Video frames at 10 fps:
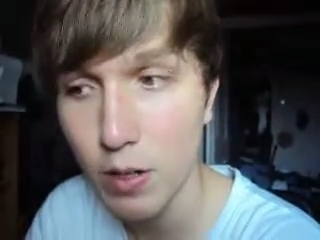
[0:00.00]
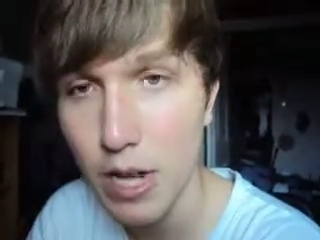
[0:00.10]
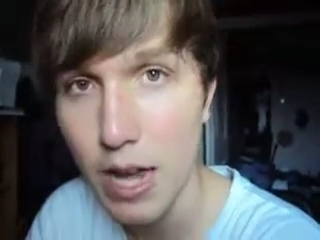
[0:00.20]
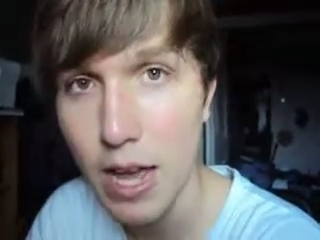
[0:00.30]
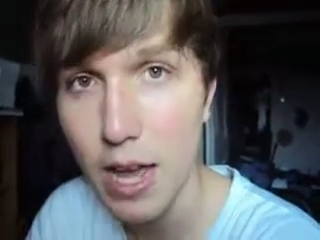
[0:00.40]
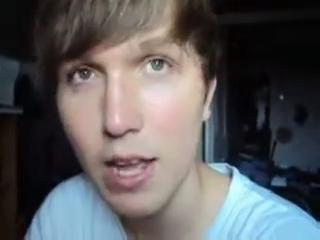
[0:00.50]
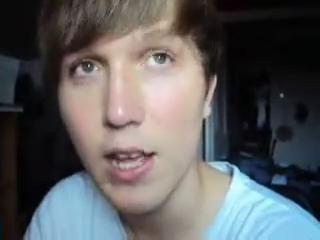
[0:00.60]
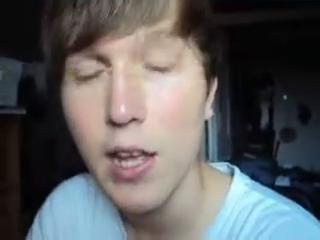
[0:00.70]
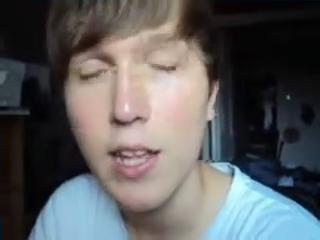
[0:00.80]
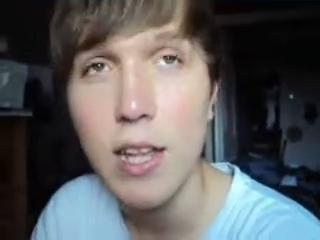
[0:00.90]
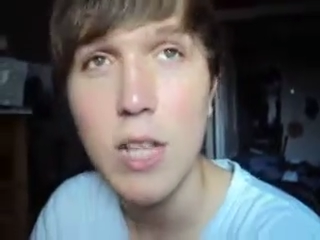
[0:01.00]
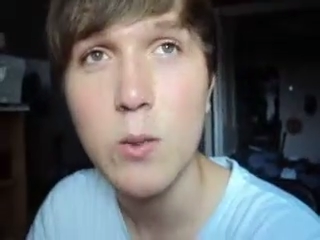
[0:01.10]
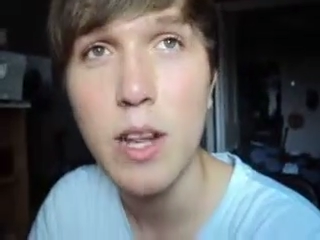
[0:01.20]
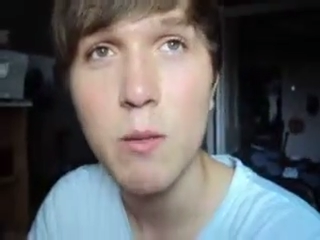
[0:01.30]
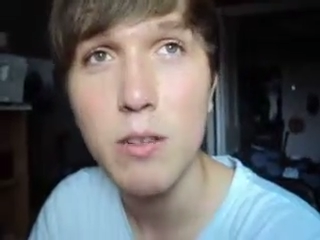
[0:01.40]
But yeah,
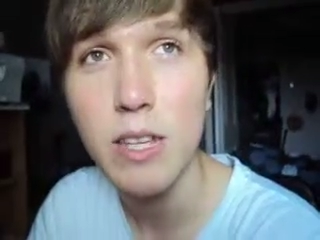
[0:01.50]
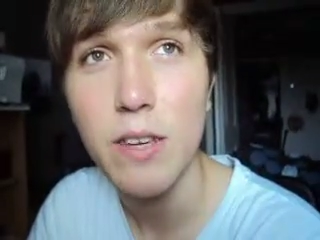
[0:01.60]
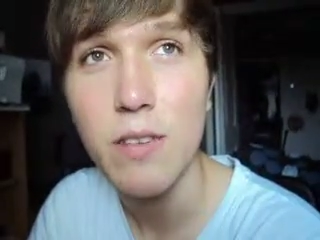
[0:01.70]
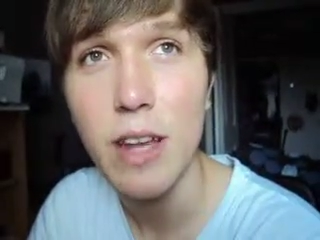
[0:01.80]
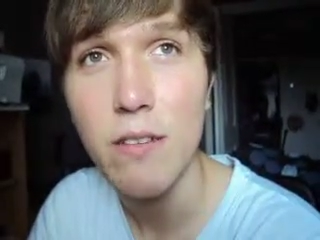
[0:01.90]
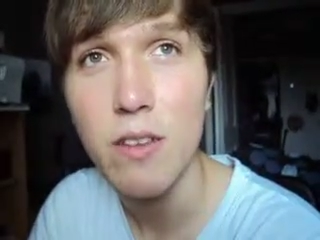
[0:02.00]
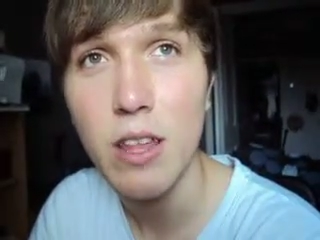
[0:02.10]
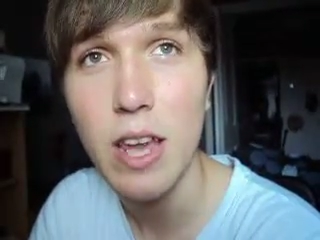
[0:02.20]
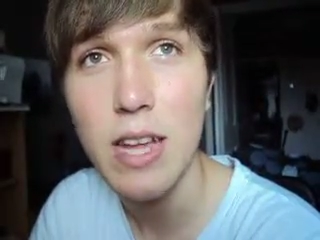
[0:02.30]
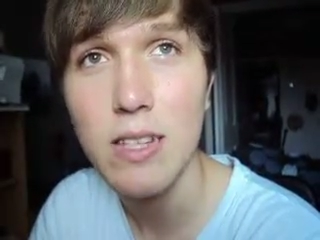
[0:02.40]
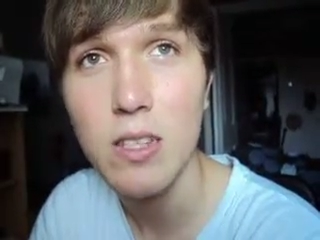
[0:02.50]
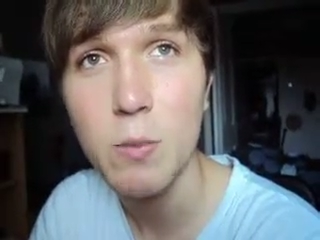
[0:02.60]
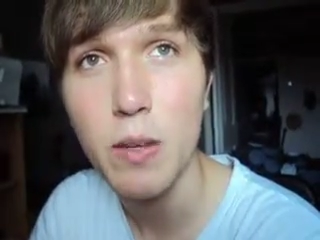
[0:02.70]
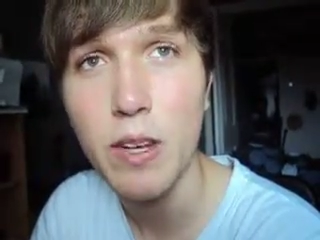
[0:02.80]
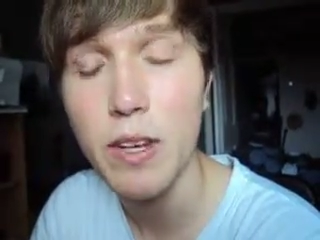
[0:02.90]
that's what I believe, that everything has a
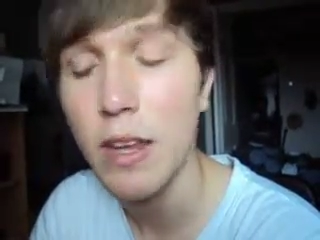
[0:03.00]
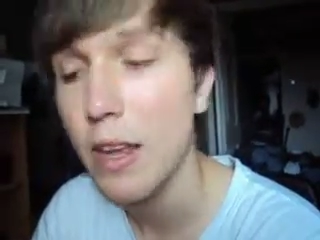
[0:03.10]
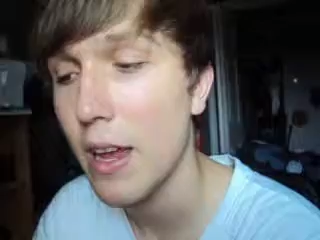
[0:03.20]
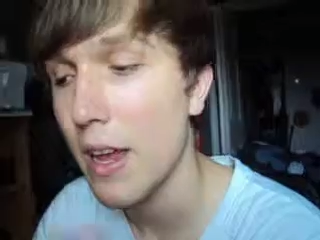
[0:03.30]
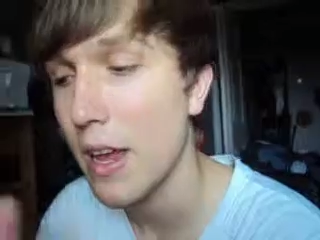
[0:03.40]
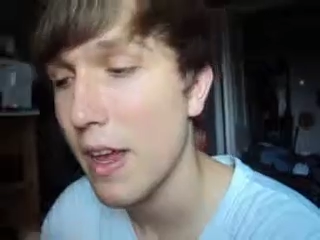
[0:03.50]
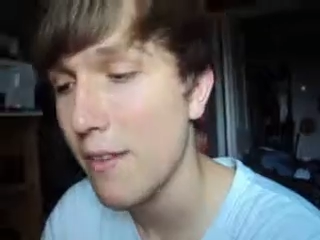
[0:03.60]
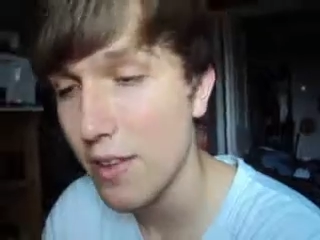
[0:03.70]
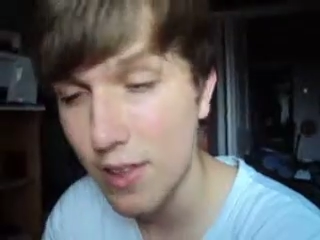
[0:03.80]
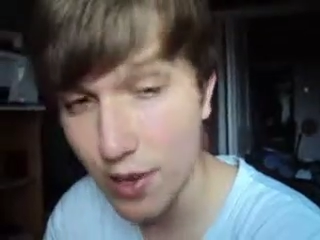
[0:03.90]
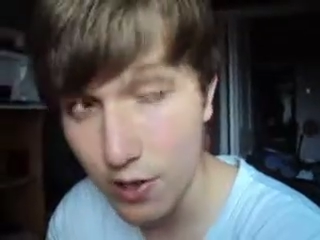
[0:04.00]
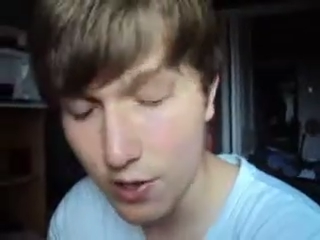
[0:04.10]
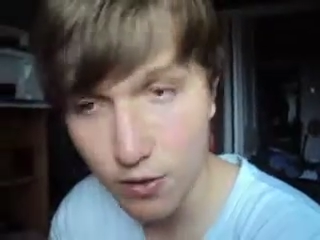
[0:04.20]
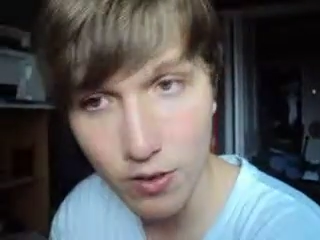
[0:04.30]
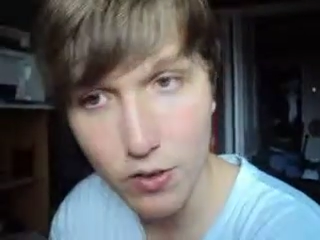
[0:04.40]
spirit. Everything
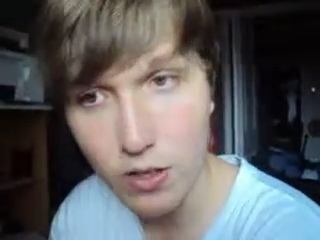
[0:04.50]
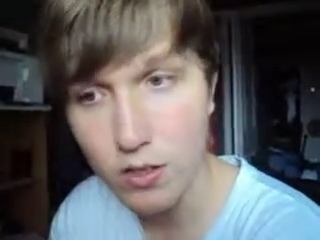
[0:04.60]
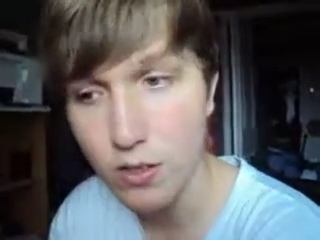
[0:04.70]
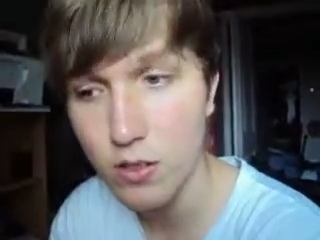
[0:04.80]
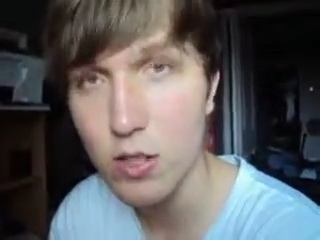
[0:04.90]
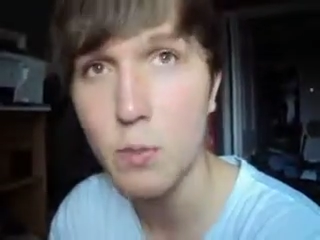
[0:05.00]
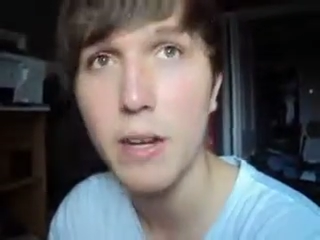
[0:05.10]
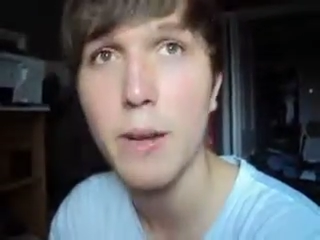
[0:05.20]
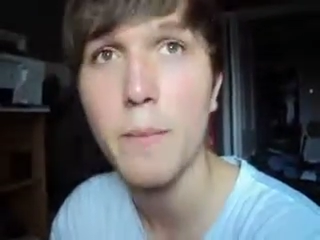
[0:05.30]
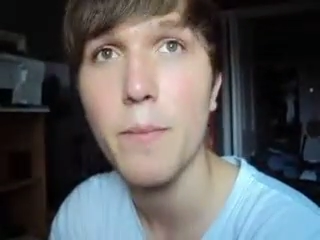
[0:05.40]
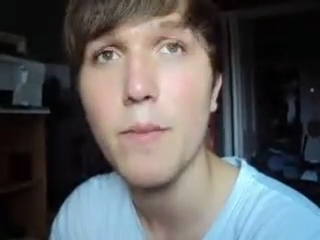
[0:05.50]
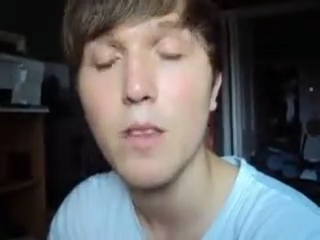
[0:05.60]
in the universe, there's a spirit.